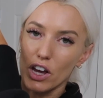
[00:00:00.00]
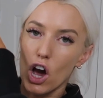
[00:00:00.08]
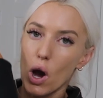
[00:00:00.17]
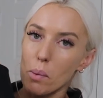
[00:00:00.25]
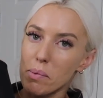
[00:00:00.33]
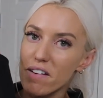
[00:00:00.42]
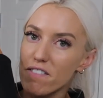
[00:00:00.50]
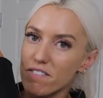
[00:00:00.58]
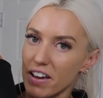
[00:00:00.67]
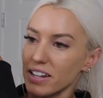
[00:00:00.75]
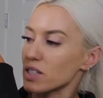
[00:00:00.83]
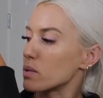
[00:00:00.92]
hope it
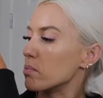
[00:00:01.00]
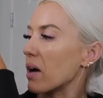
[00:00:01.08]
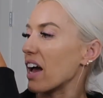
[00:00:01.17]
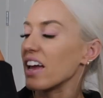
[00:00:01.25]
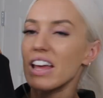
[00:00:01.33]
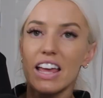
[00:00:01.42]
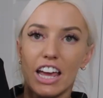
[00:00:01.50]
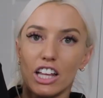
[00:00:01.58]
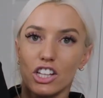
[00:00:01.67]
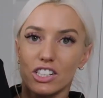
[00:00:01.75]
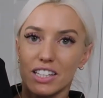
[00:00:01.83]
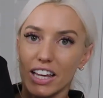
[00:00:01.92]
fits, but it
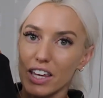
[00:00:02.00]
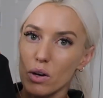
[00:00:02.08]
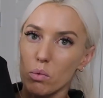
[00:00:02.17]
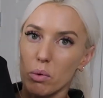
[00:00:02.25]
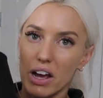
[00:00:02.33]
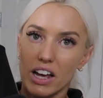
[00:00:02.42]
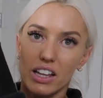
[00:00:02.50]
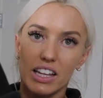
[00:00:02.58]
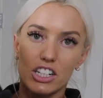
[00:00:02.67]
looks like it will.